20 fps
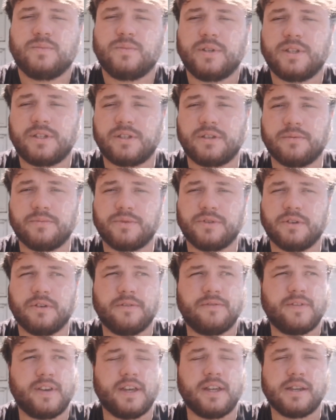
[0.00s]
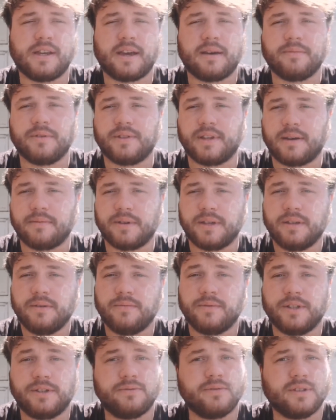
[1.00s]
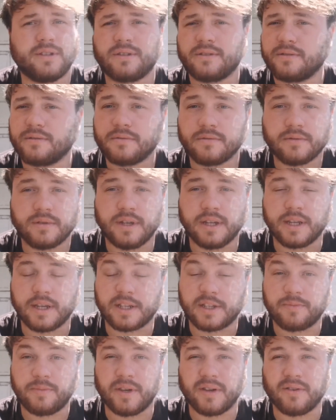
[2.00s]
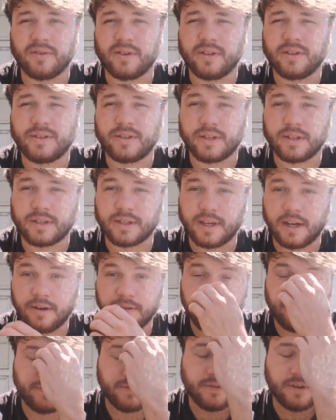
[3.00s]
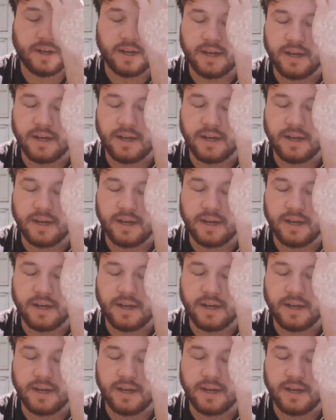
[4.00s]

We stopped off in Abu Dhabi, which was an experience itself.